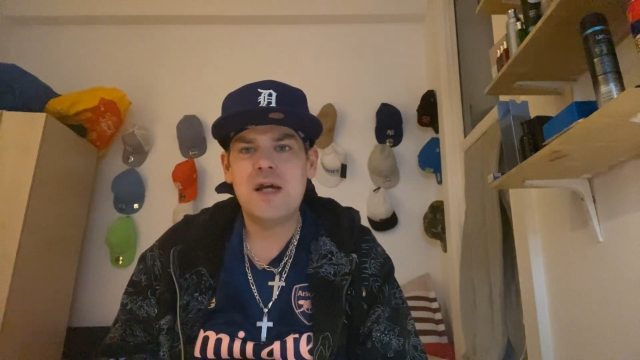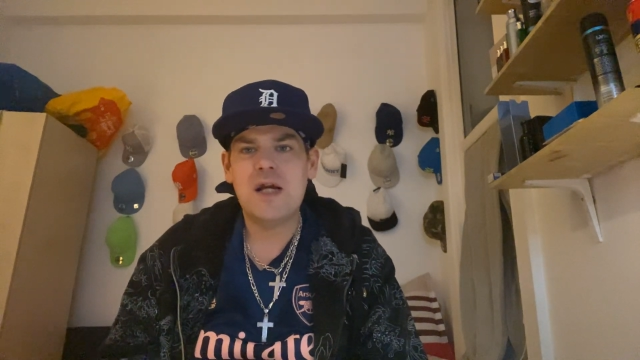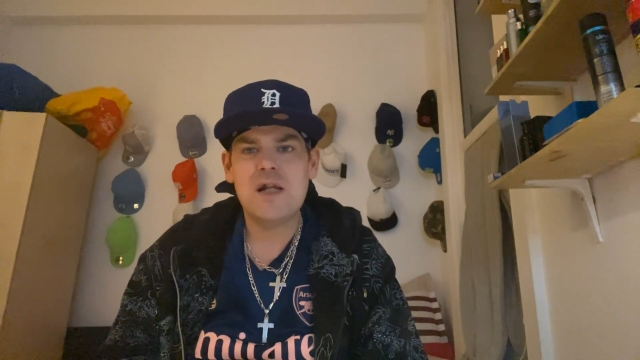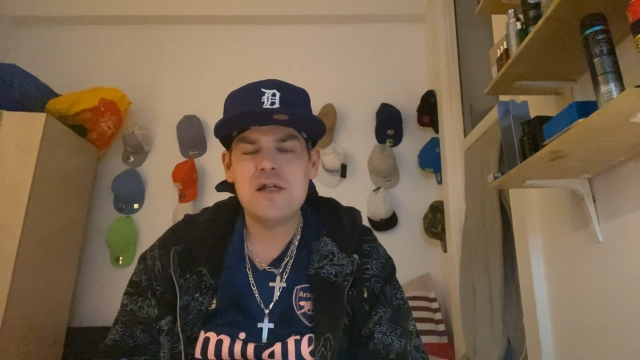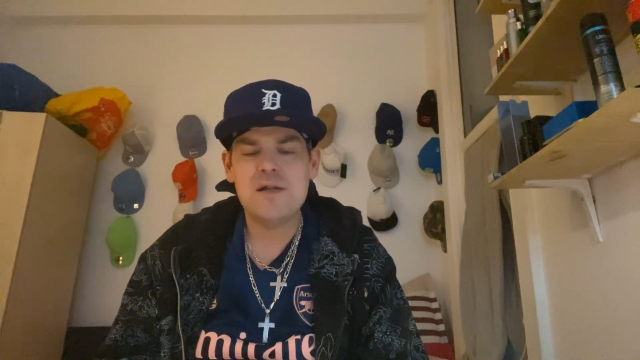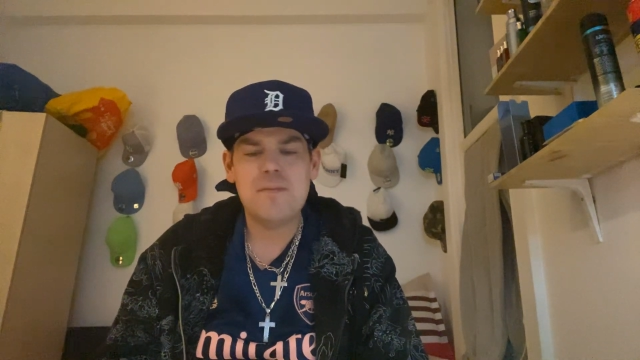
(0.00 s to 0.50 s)

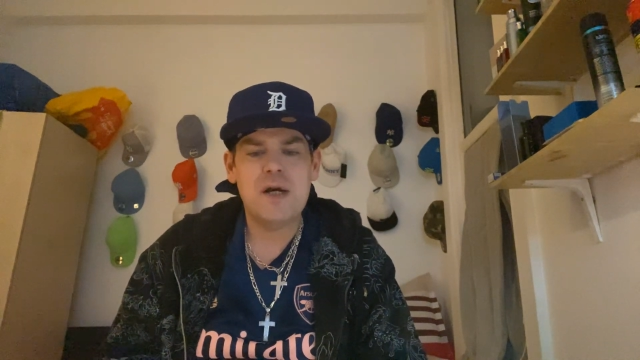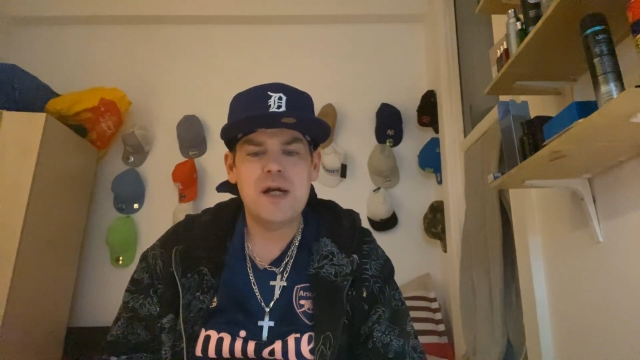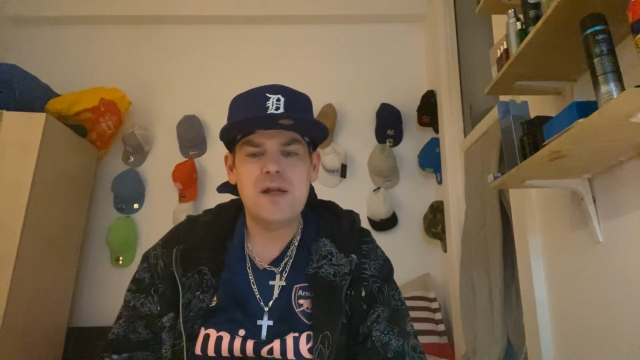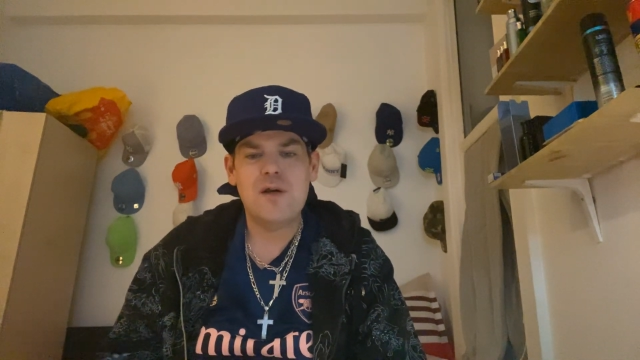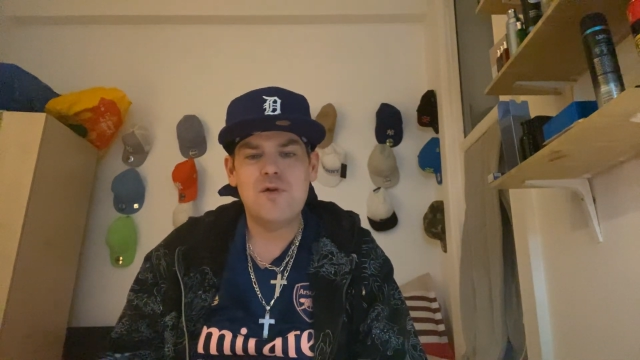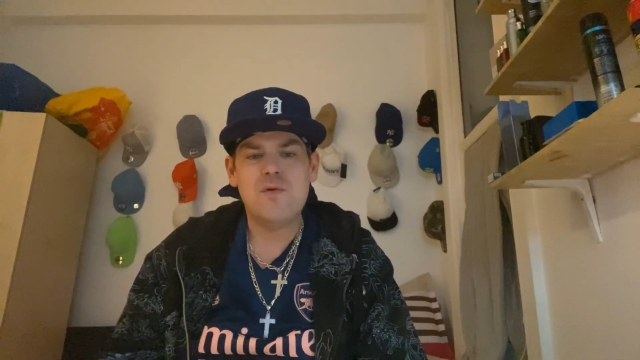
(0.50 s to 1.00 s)
against the mighty
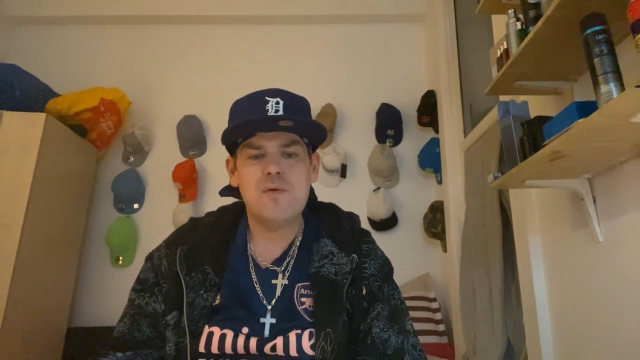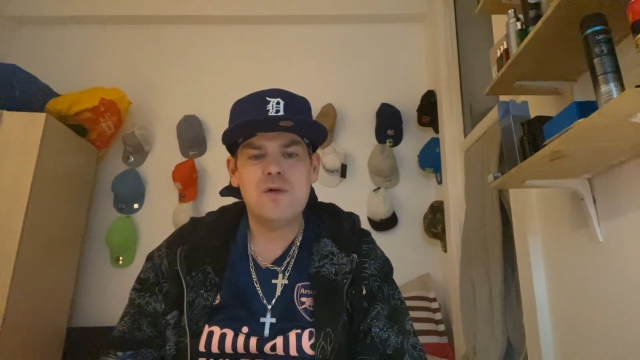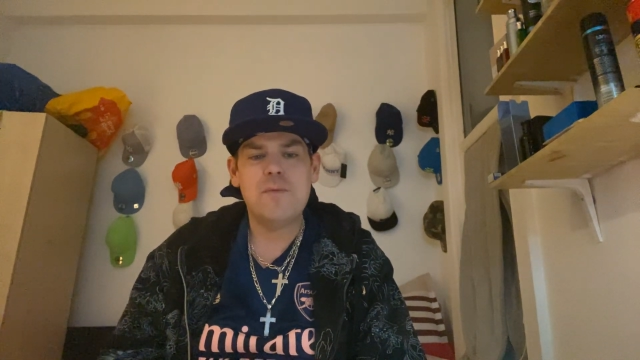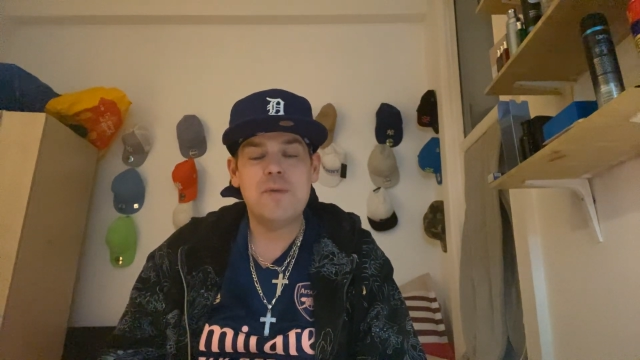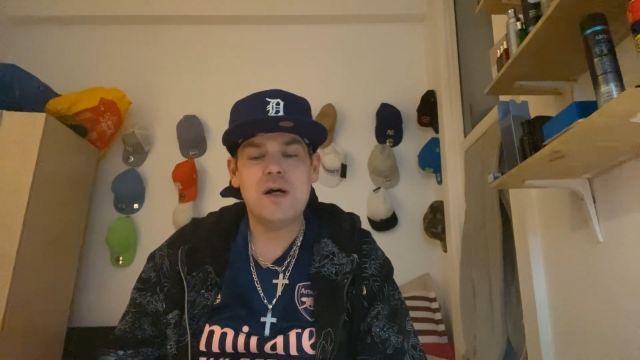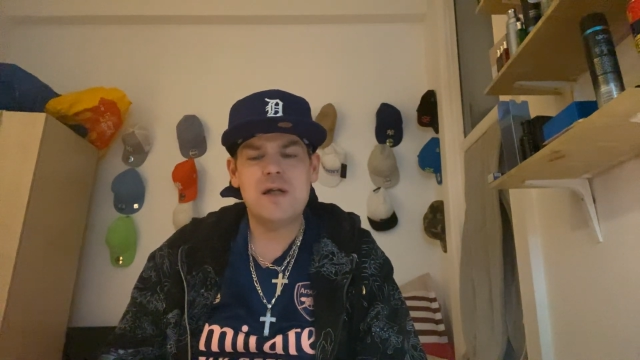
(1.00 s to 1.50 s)
Dundalk,
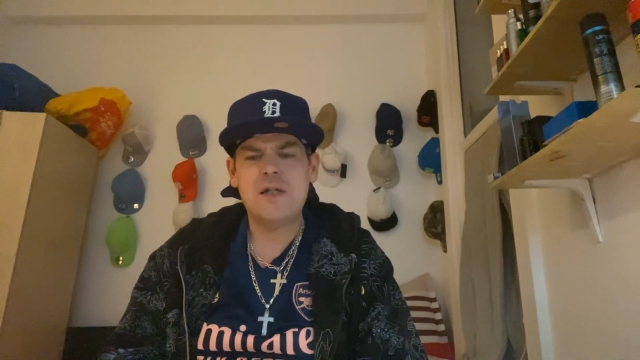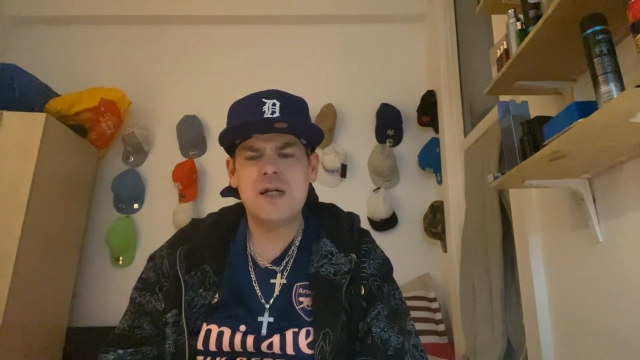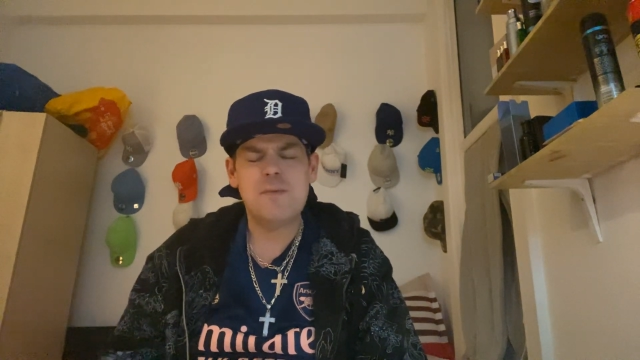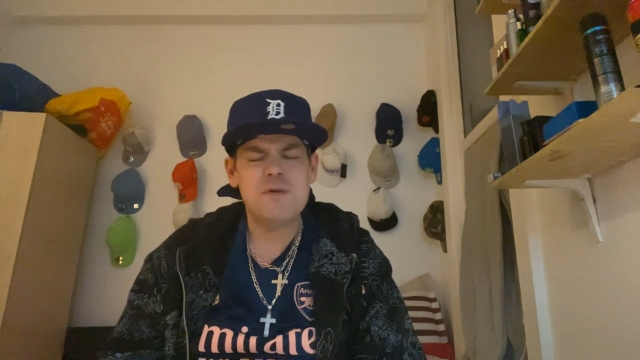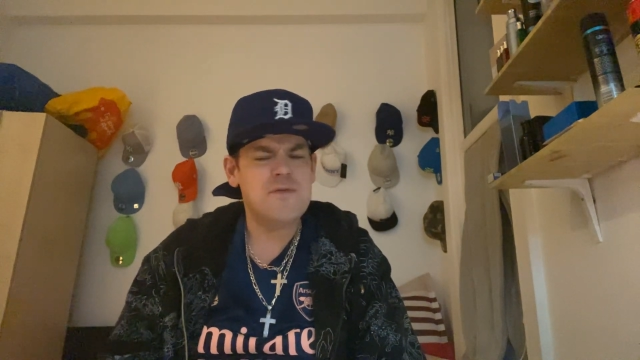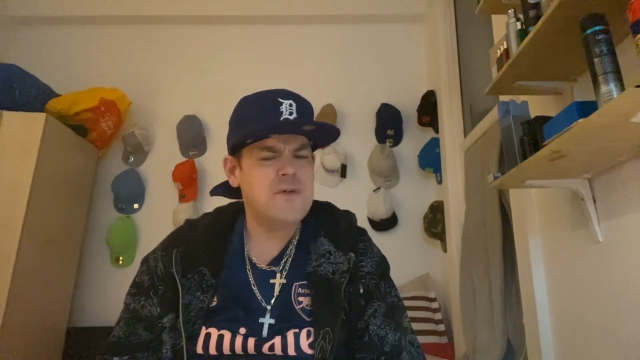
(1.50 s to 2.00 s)
the
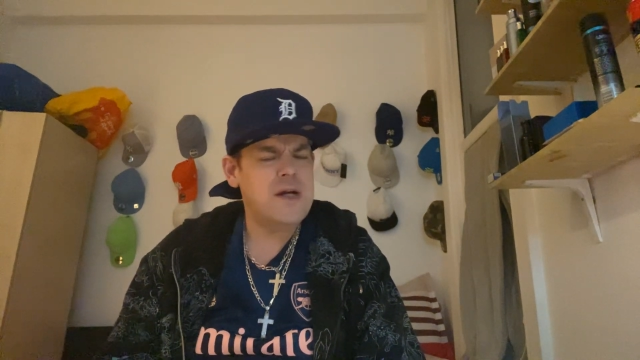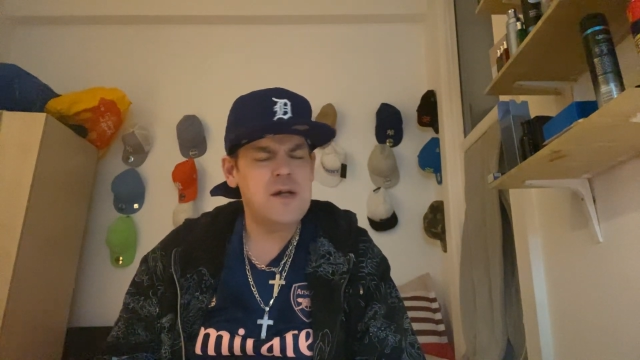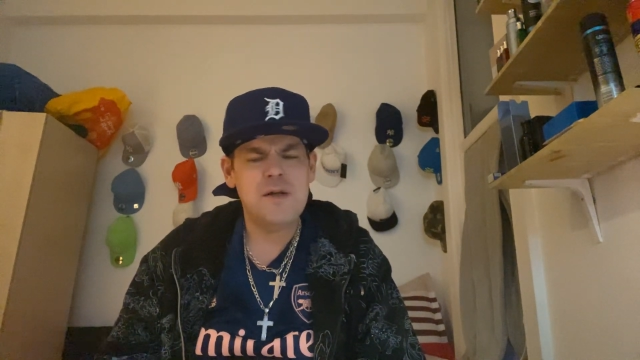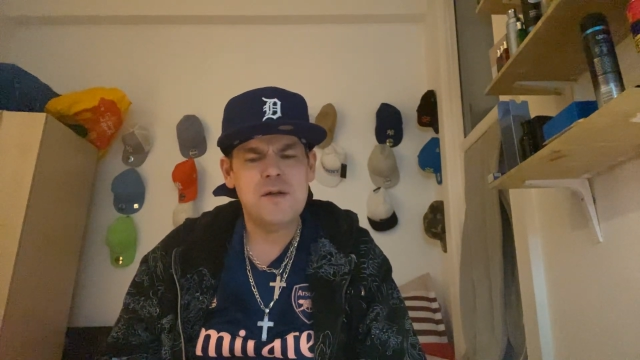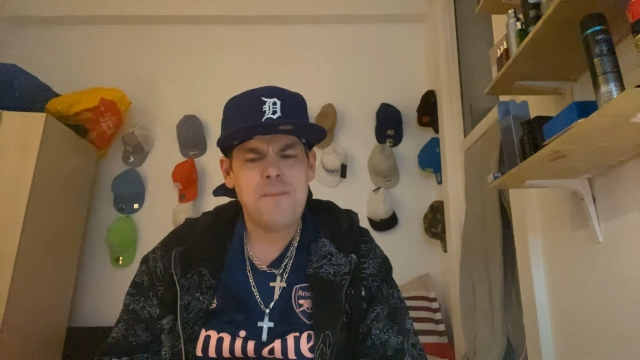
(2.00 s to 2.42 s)
part-timers of Ireland.